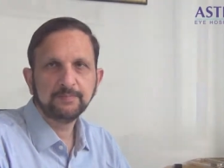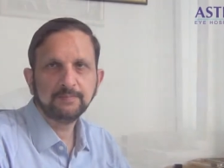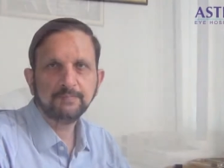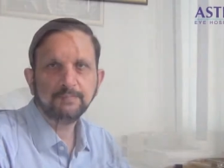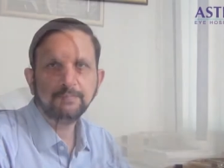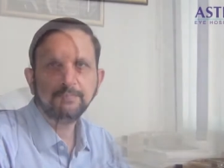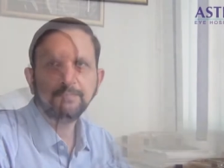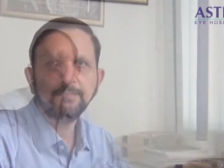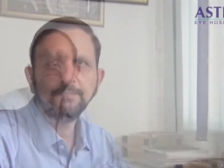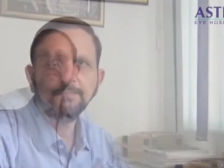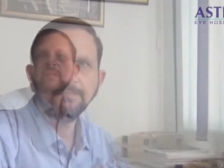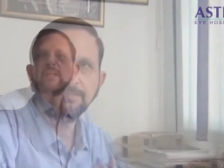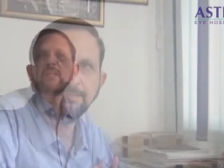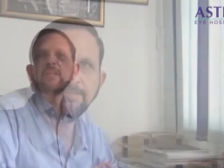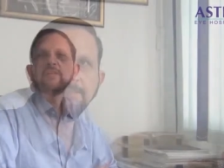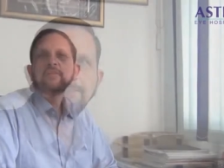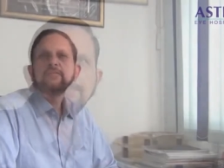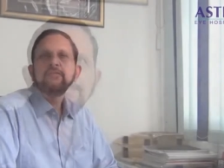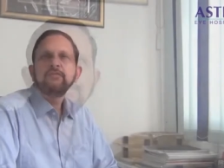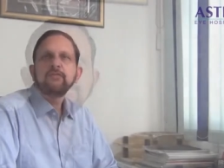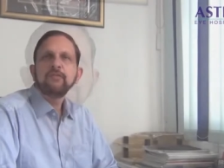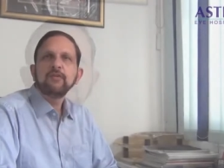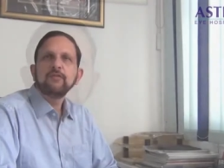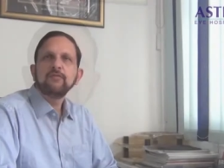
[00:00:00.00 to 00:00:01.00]
Complaint
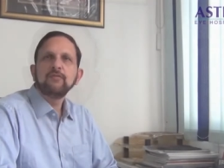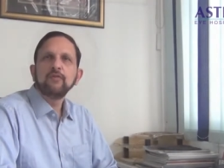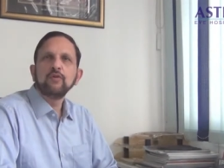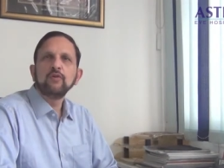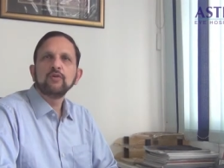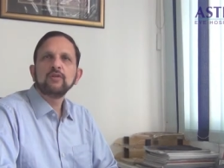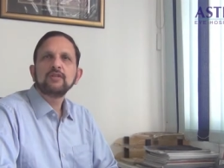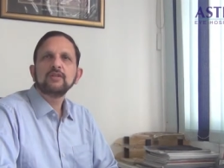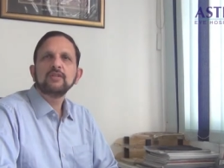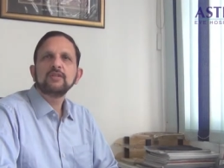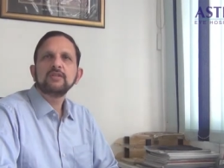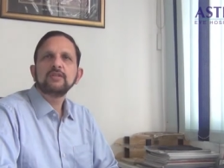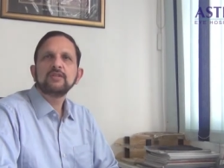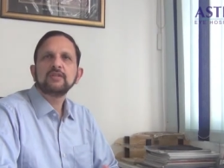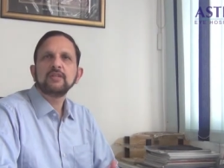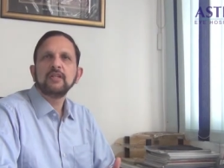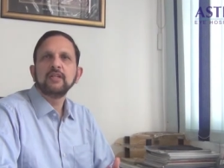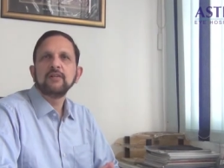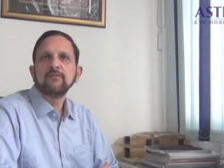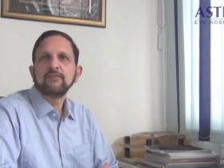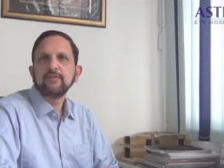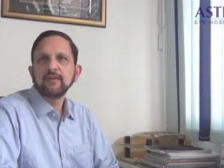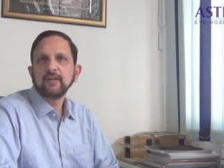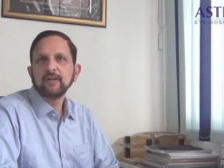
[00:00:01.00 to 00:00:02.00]
of floaters
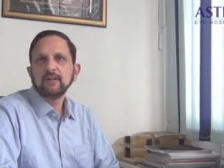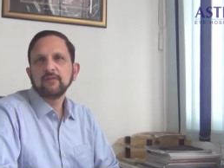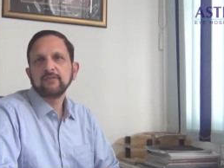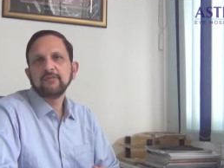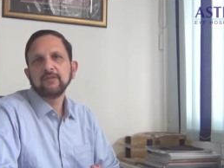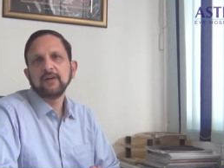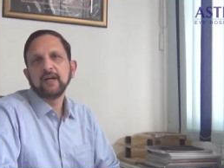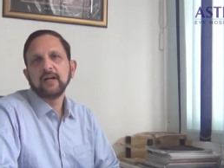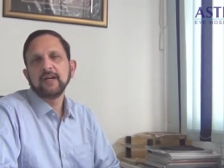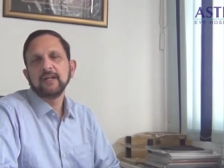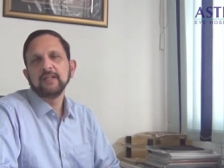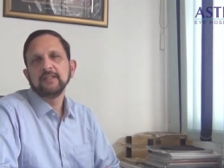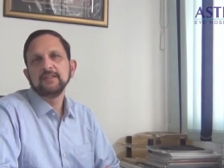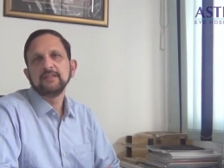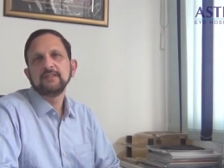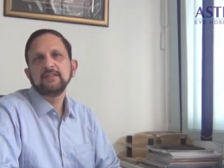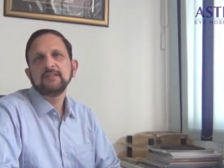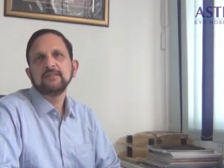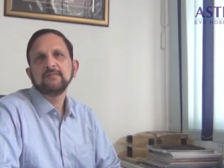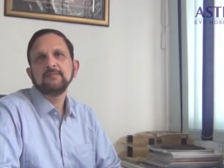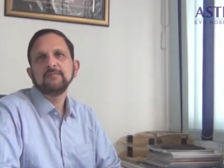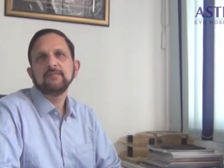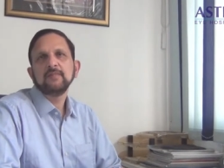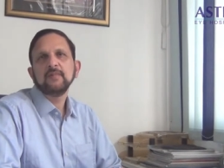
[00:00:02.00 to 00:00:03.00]
in front of
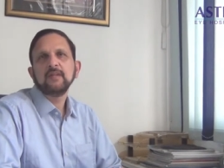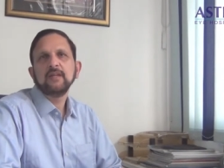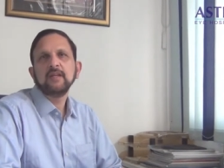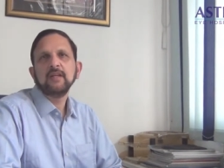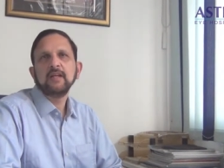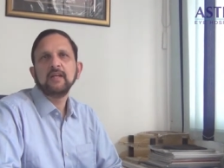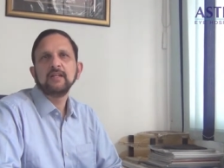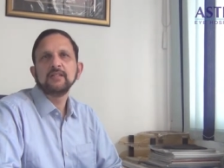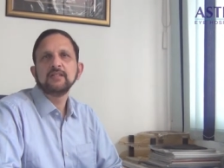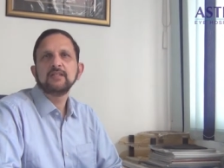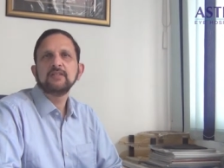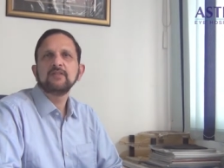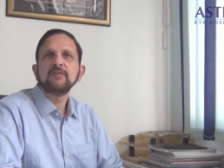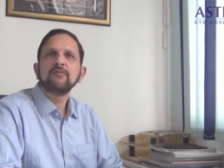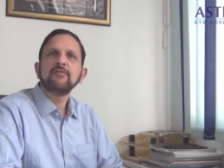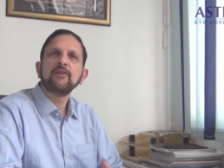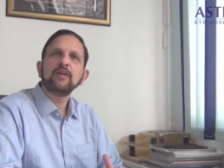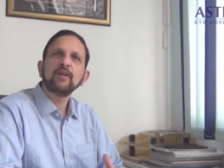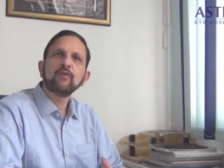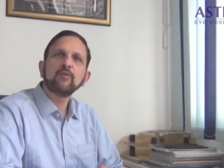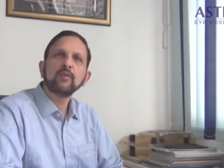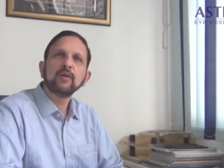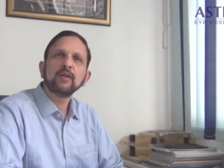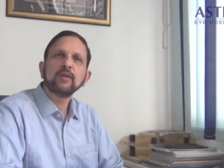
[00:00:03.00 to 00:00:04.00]
eyes is
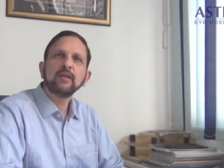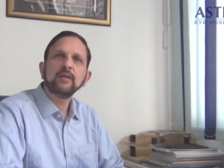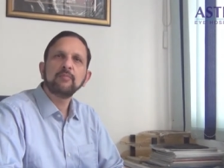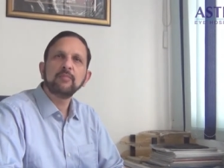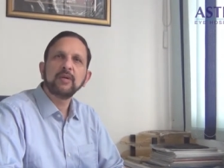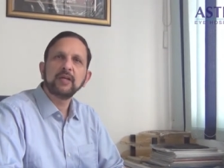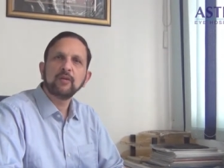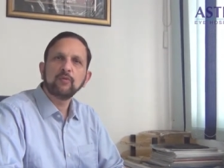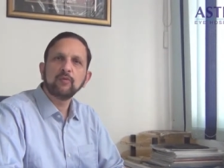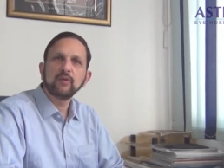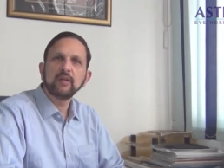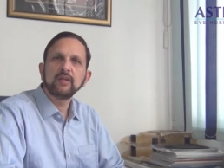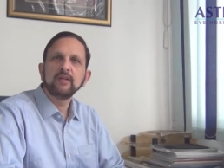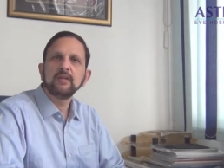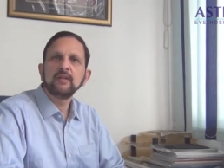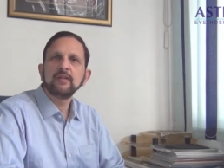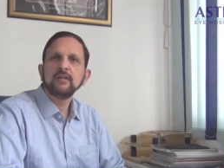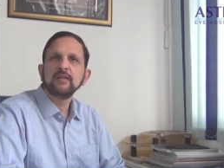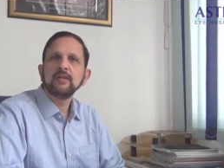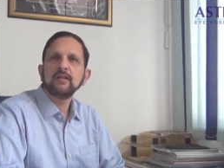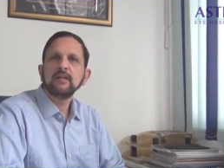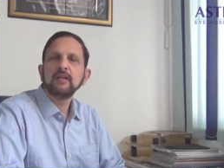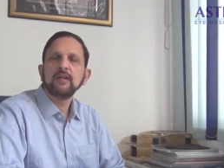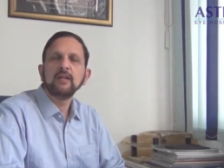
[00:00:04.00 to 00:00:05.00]
frequently met with
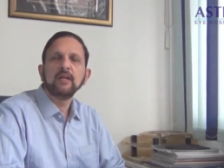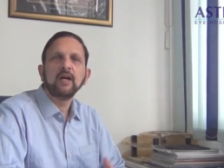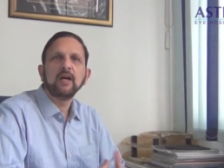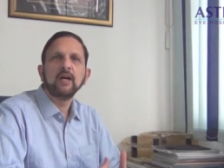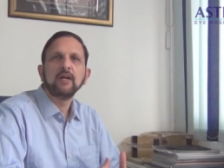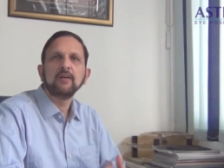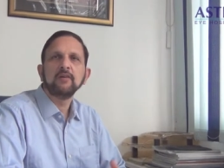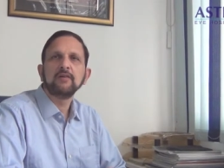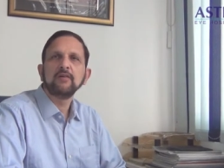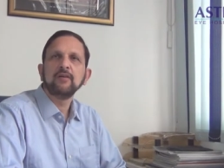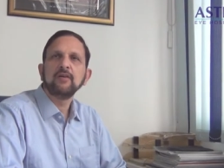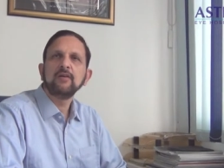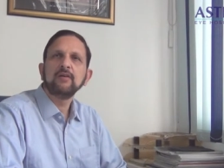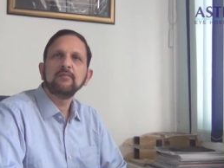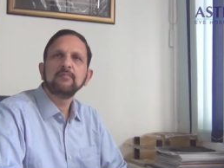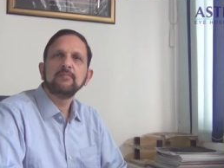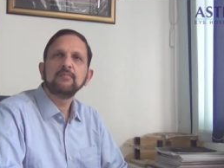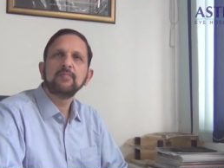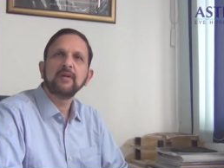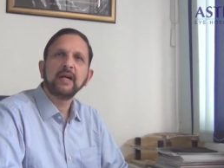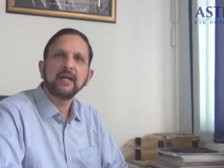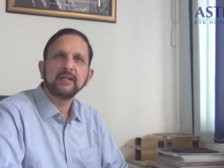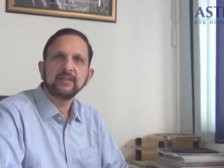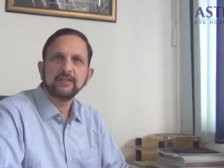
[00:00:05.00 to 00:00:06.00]
in our
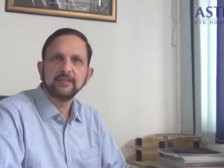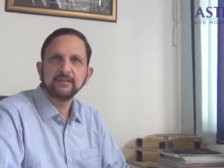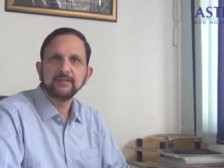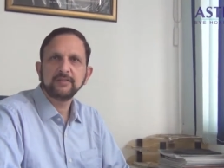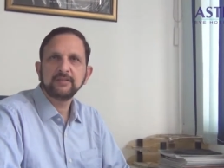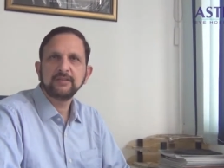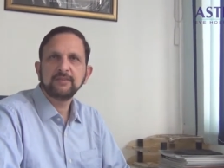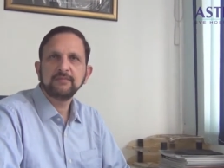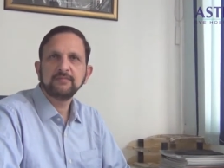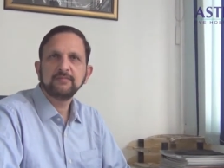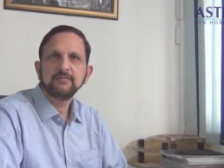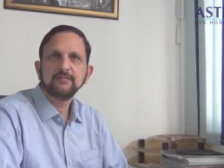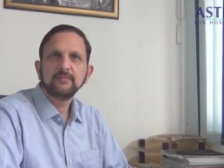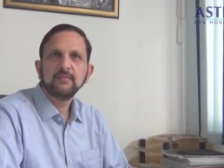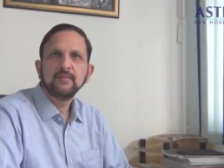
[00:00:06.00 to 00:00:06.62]
practice.